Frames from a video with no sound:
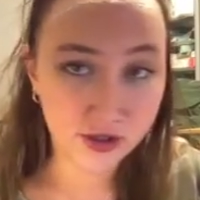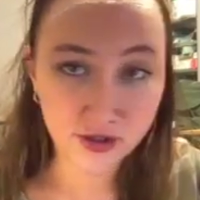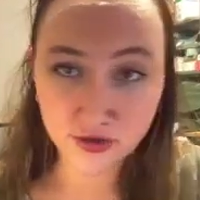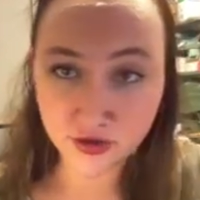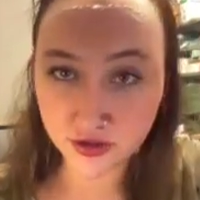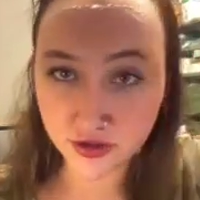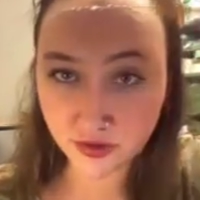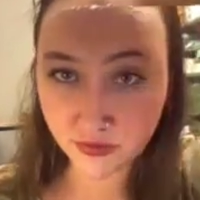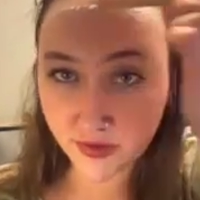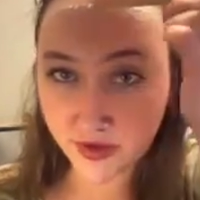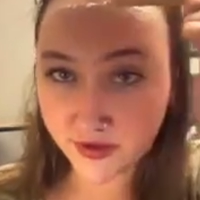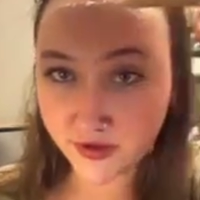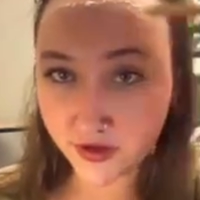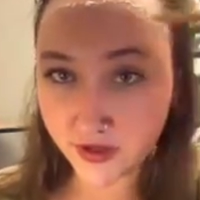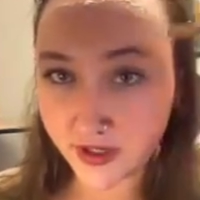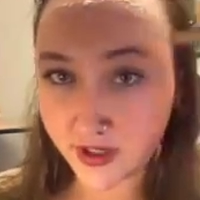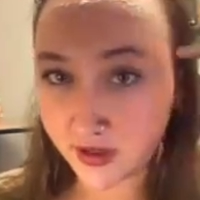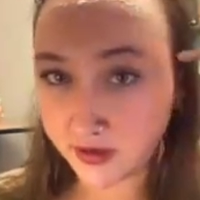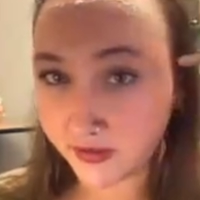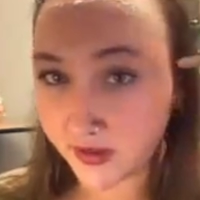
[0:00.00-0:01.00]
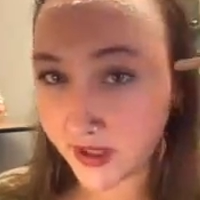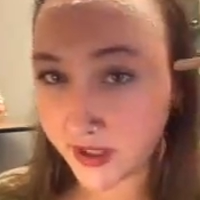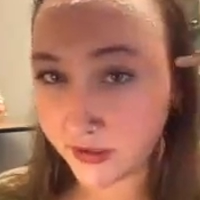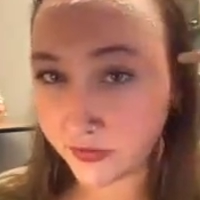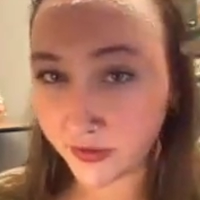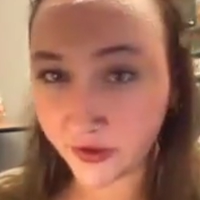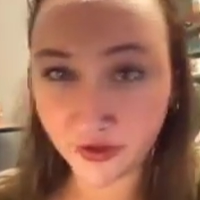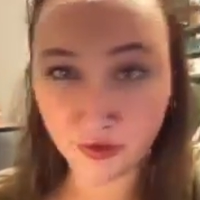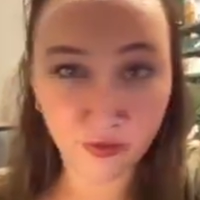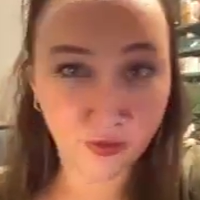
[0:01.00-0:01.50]
just around your hairline
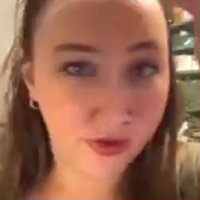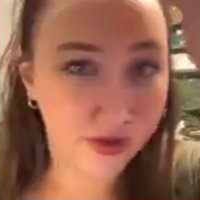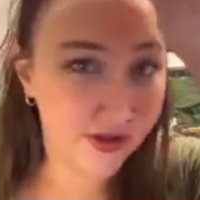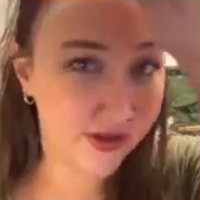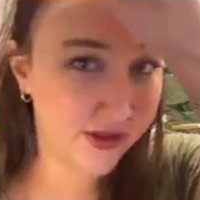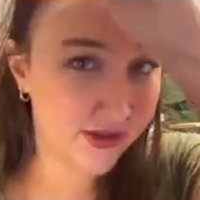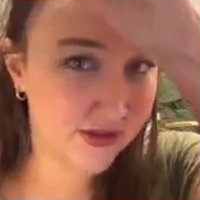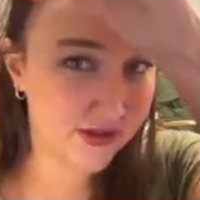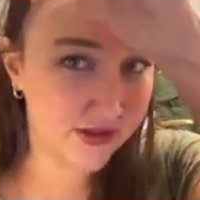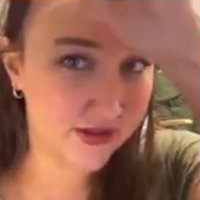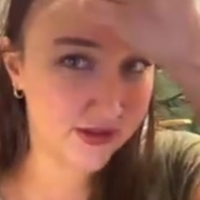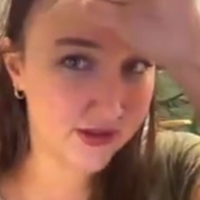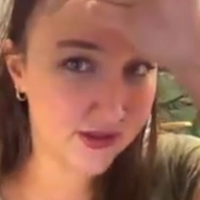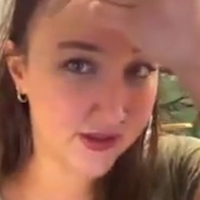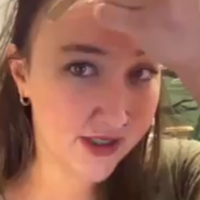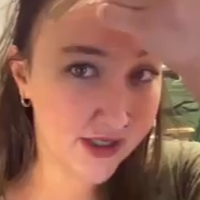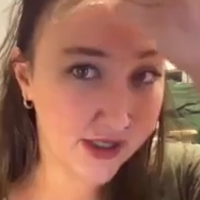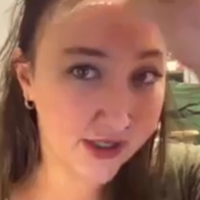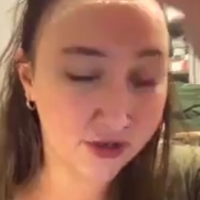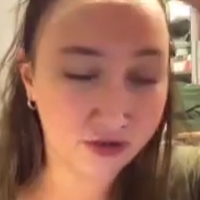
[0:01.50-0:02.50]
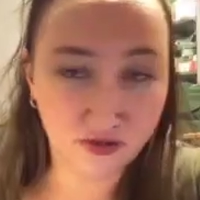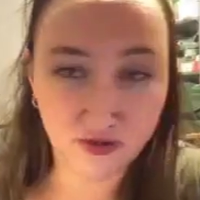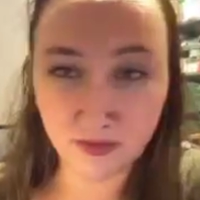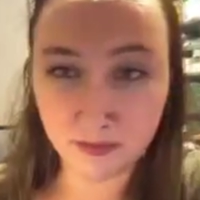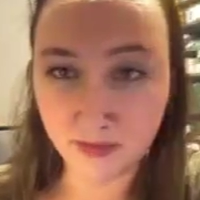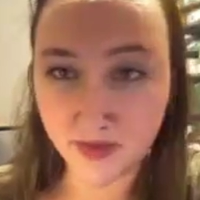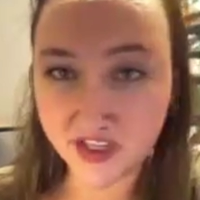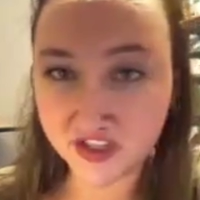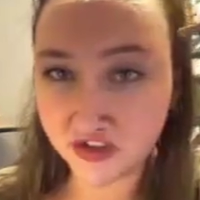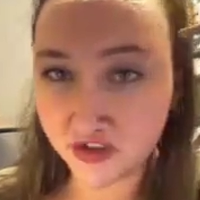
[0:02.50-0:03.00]
where you want it to stick, you can
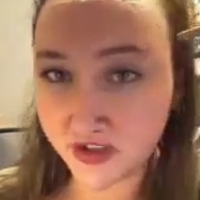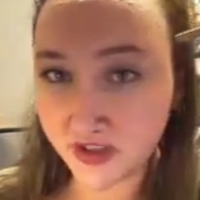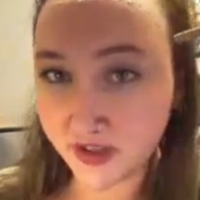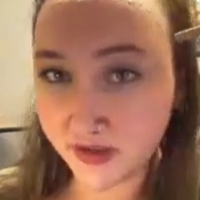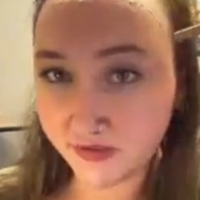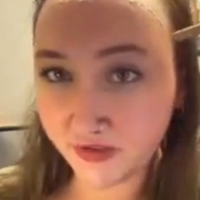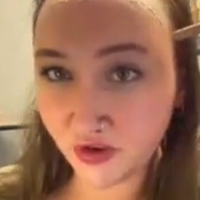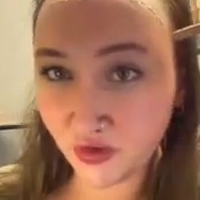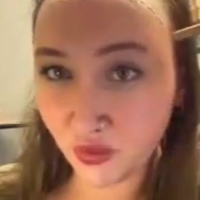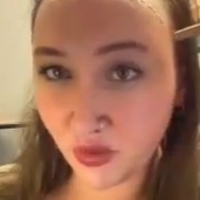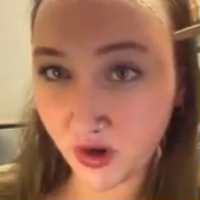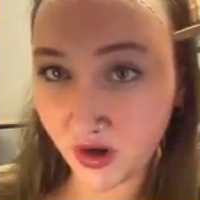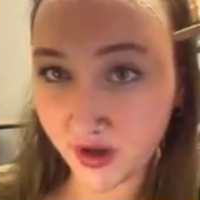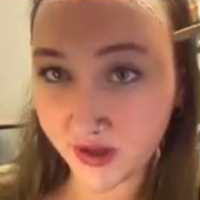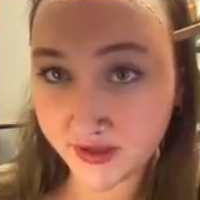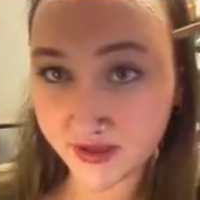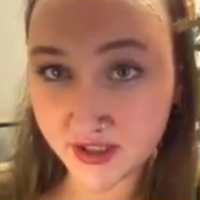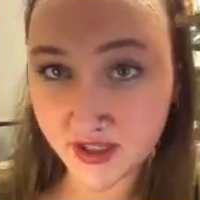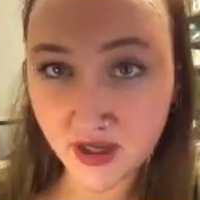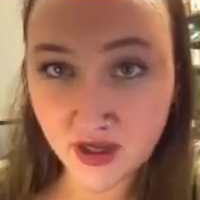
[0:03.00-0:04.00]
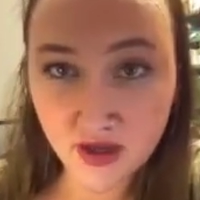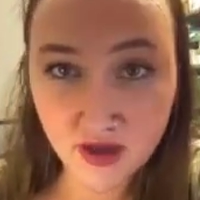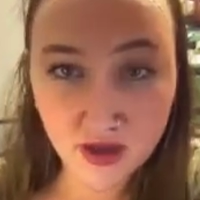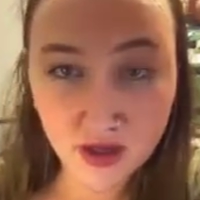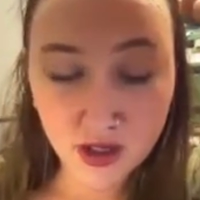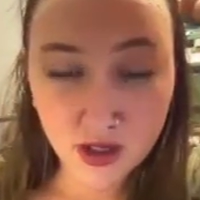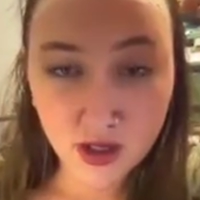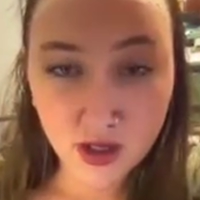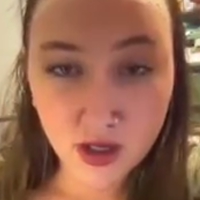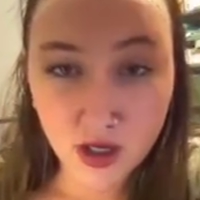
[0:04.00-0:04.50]
measure it if you want
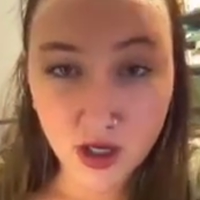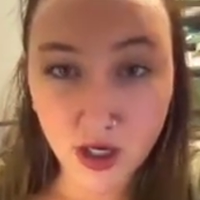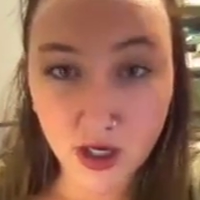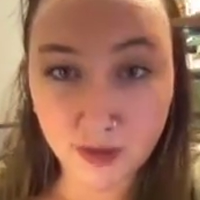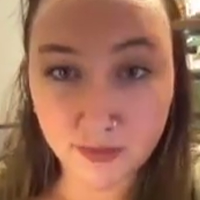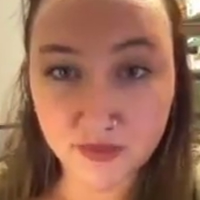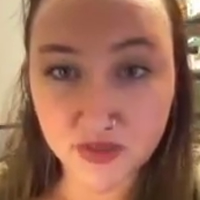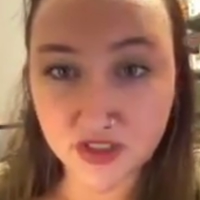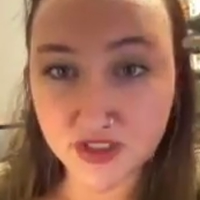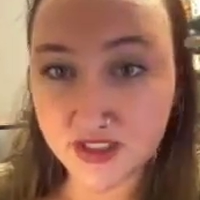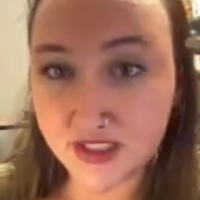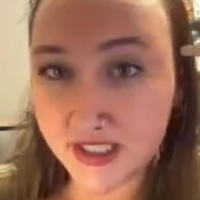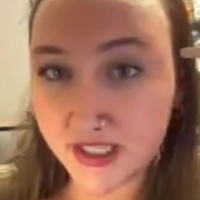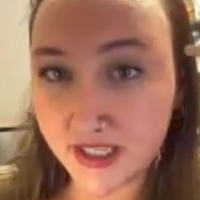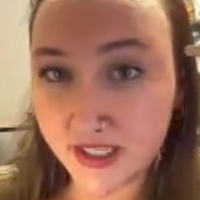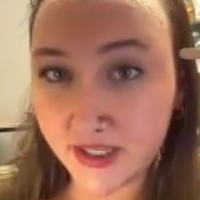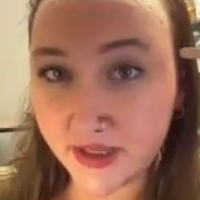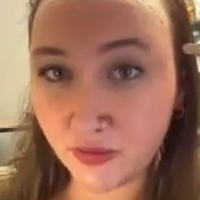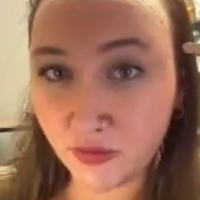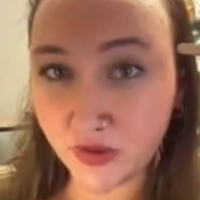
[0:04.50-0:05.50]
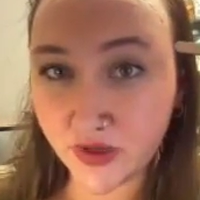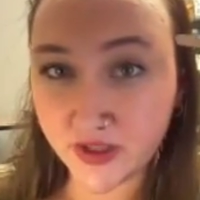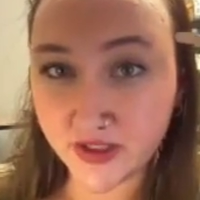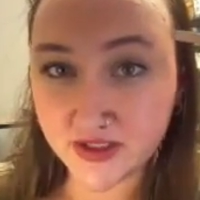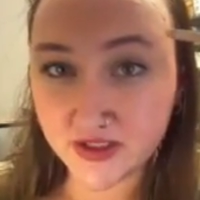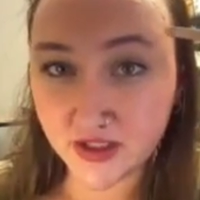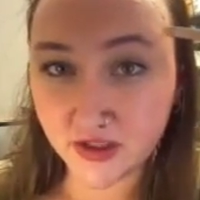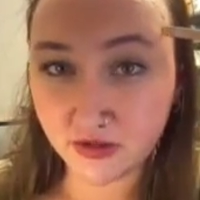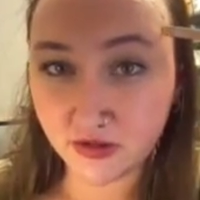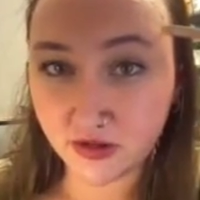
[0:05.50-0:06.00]
to see what it's
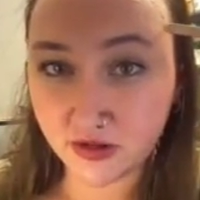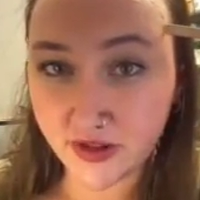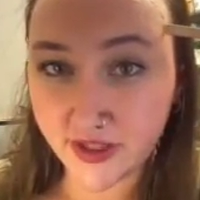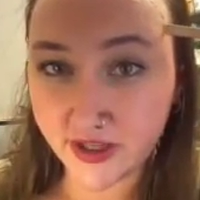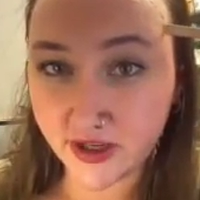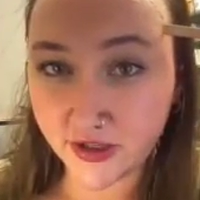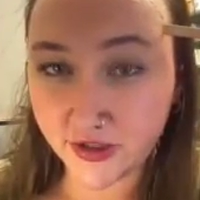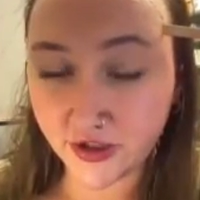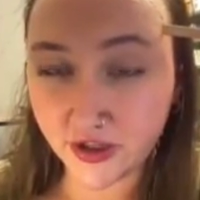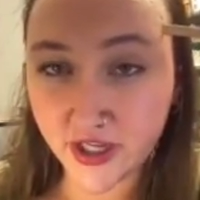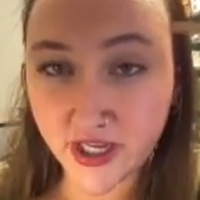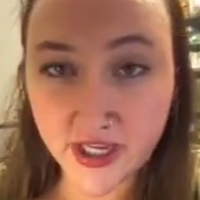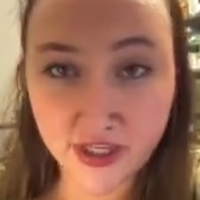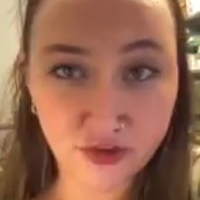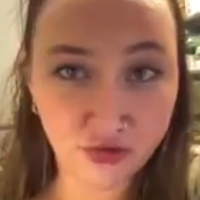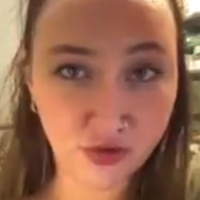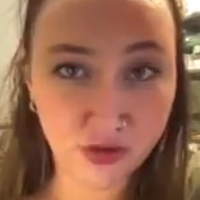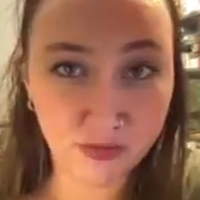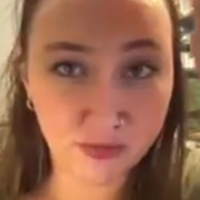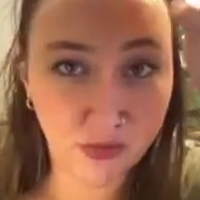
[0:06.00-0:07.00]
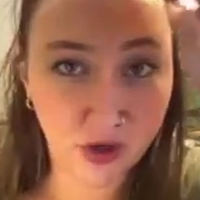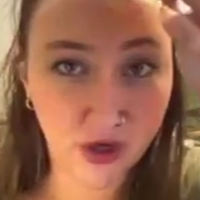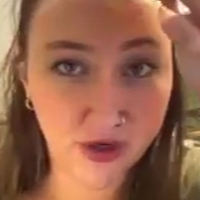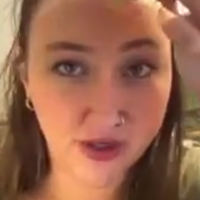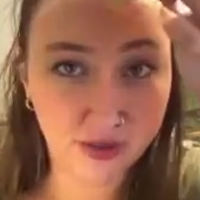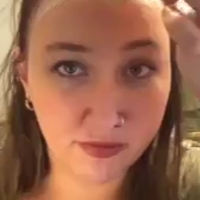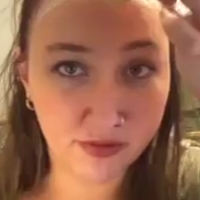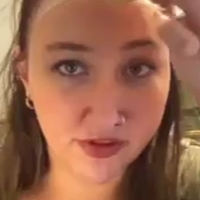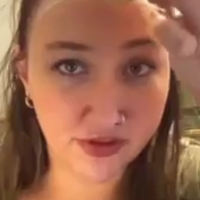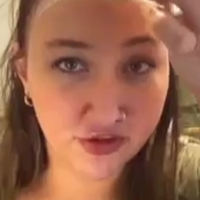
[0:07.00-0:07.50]
going to look like on your head. You can mark
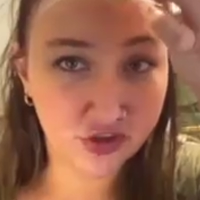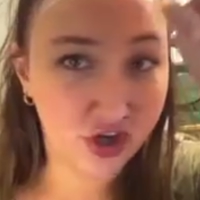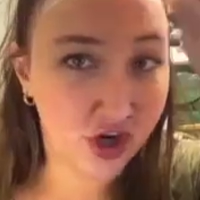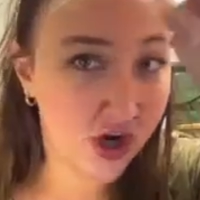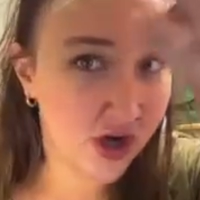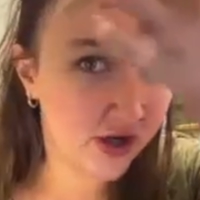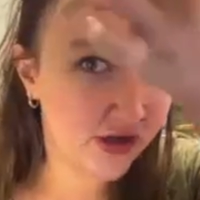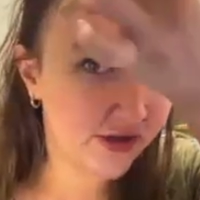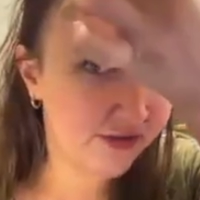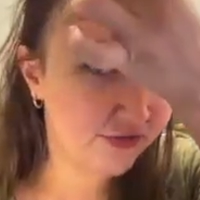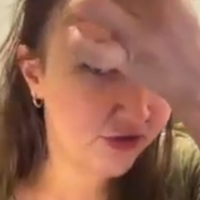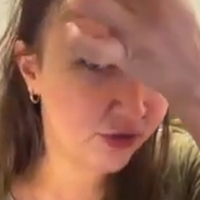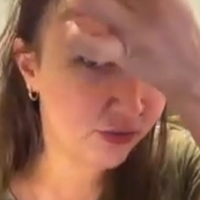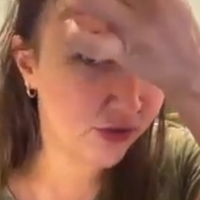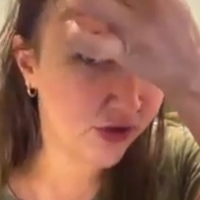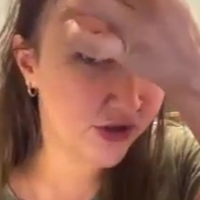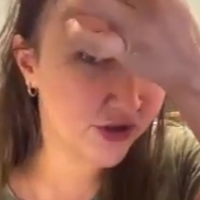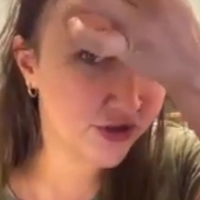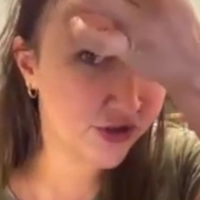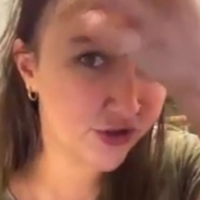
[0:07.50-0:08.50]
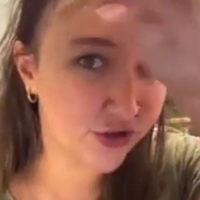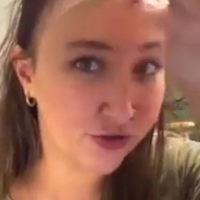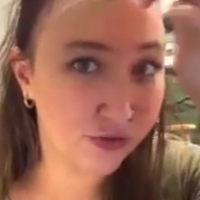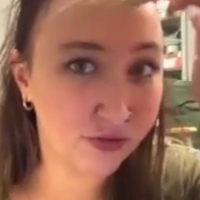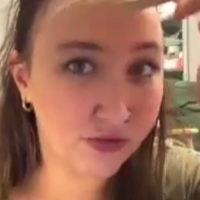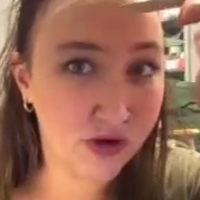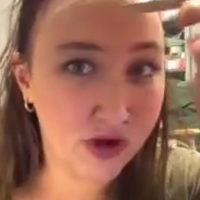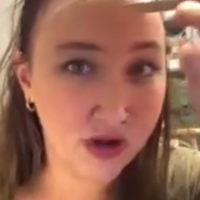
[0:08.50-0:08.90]
it with chalk if you want to.